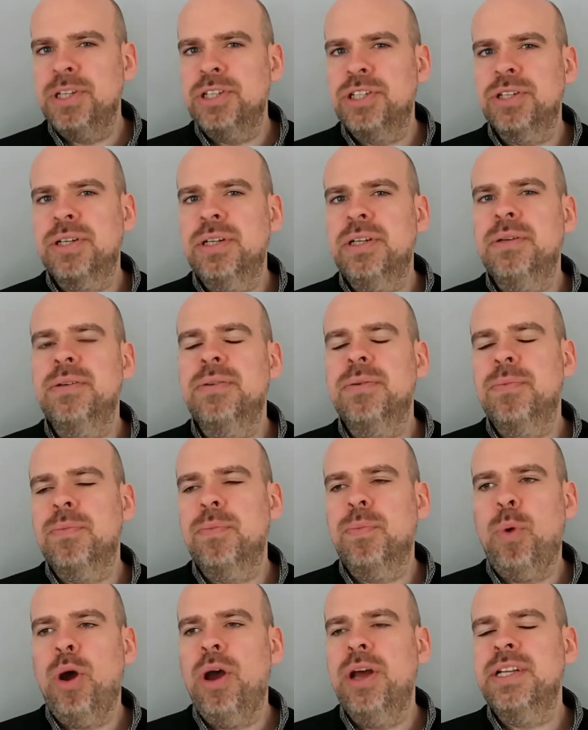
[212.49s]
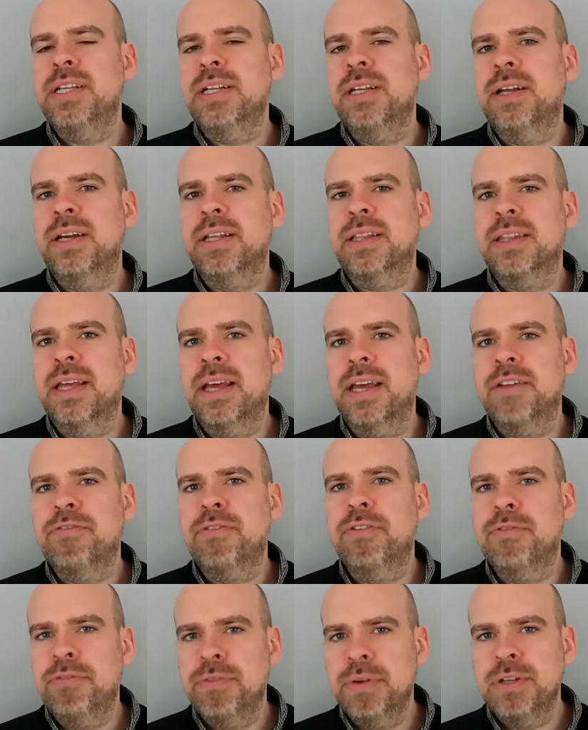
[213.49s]
shouldn't word it like that
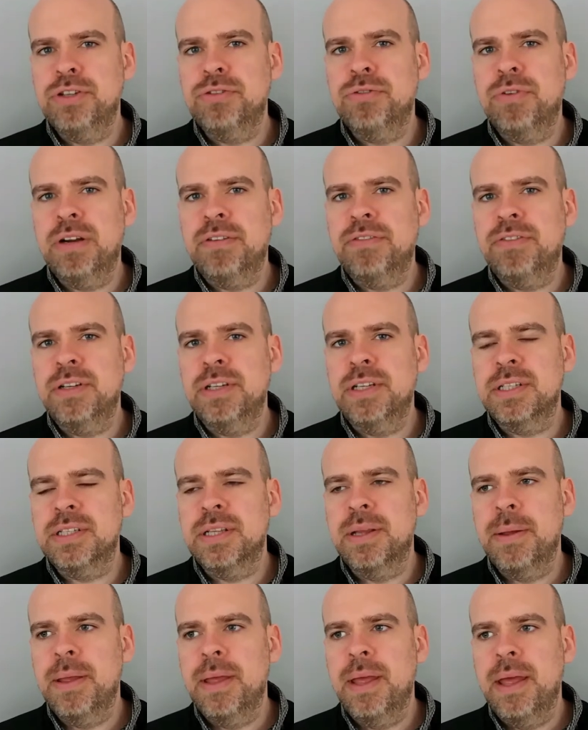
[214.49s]
for future reference.